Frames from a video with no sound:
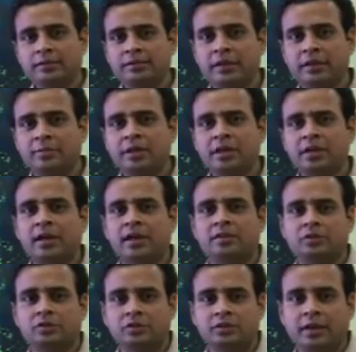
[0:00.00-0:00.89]
This emitter
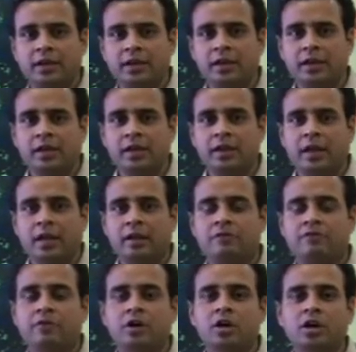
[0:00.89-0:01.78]
SoC
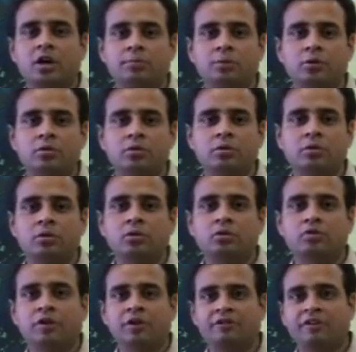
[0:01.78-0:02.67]
can work up to
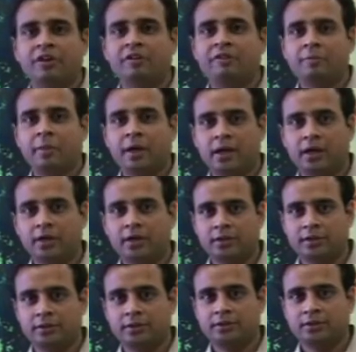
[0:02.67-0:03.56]
25
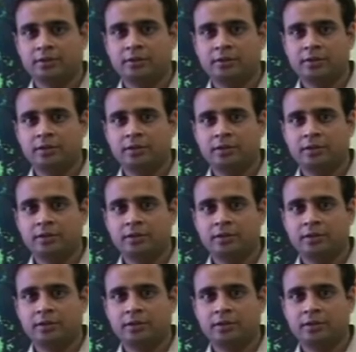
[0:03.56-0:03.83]
MHz,